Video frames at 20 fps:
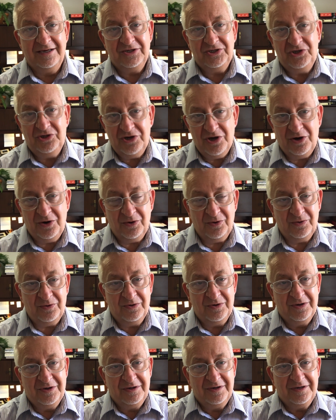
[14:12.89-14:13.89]
You
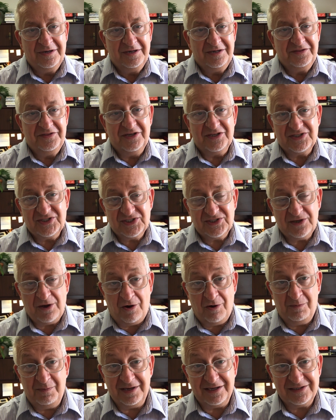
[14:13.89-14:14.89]
know, the
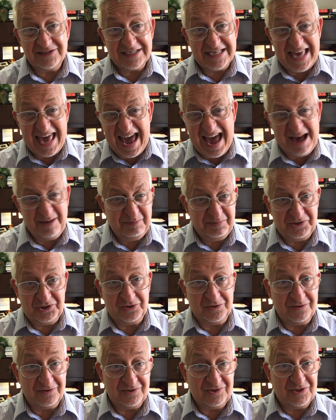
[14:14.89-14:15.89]
psalmist
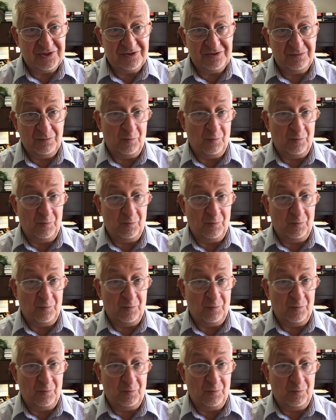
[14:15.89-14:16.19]
captures